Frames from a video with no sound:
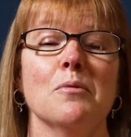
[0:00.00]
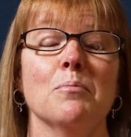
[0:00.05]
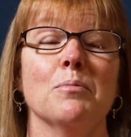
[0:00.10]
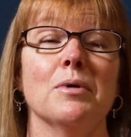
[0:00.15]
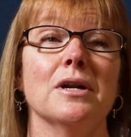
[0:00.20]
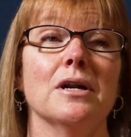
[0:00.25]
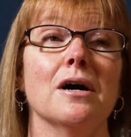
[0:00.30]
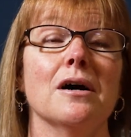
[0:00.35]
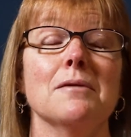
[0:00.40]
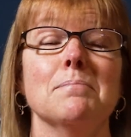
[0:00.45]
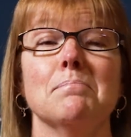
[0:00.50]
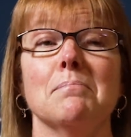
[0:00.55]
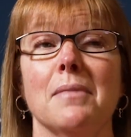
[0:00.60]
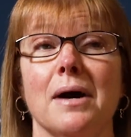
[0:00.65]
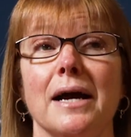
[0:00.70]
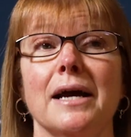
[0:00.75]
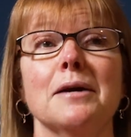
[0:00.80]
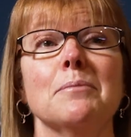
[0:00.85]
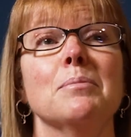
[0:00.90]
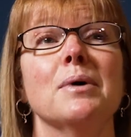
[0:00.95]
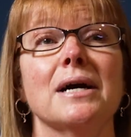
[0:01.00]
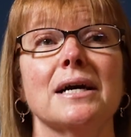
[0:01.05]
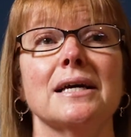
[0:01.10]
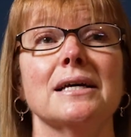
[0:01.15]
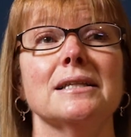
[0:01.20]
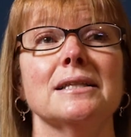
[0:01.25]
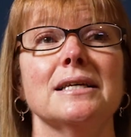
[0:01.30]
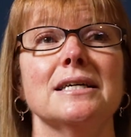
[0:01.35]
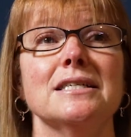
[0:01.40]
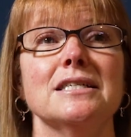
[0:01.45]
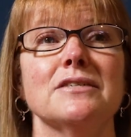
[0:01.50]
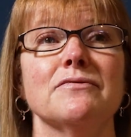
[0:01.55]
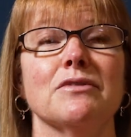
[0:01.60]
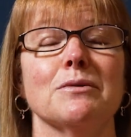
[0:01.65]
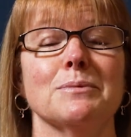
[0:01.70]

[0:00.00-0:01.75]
but on my bucket list